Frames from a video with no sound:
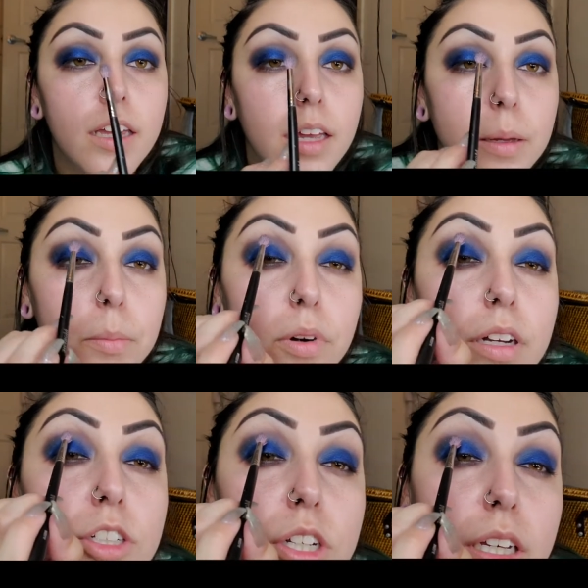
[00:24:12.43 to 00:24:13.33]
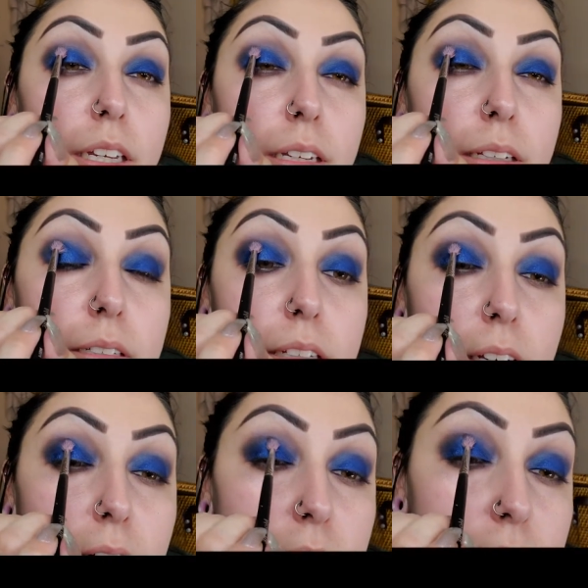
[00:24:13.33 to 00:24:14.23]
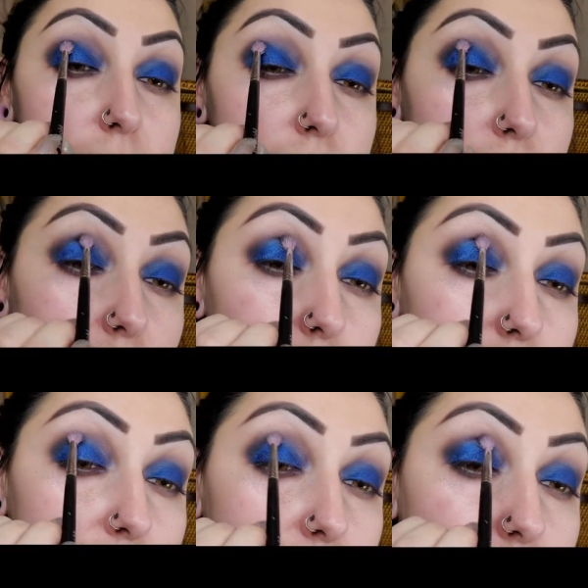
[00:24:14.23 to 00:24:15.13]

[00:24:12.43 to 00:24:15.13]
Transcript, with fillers: and brushing it into the crease a little bit.